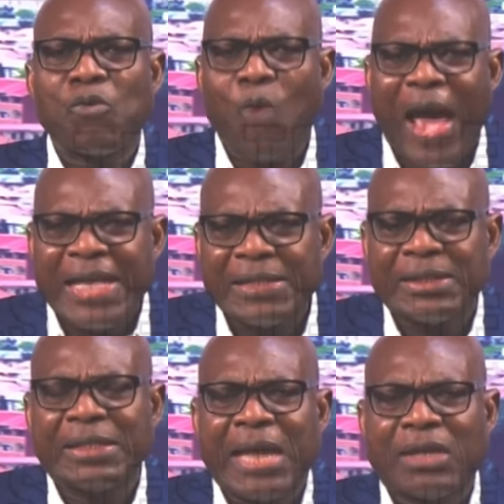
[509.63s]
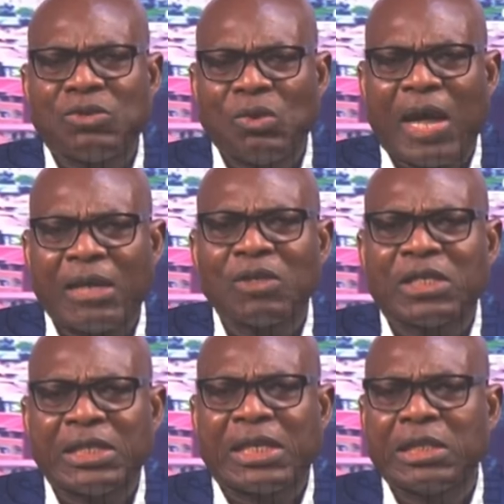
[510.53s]
Why is it that you
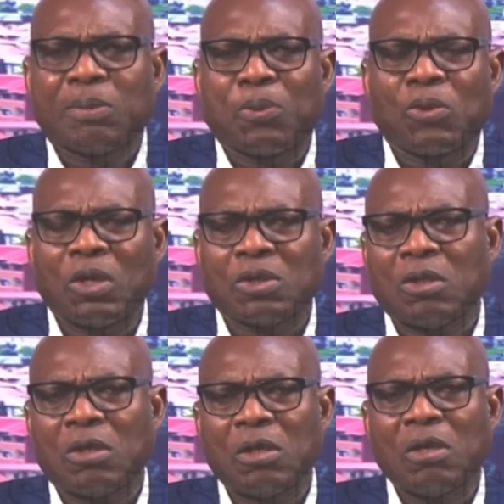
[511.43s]
cannot increase production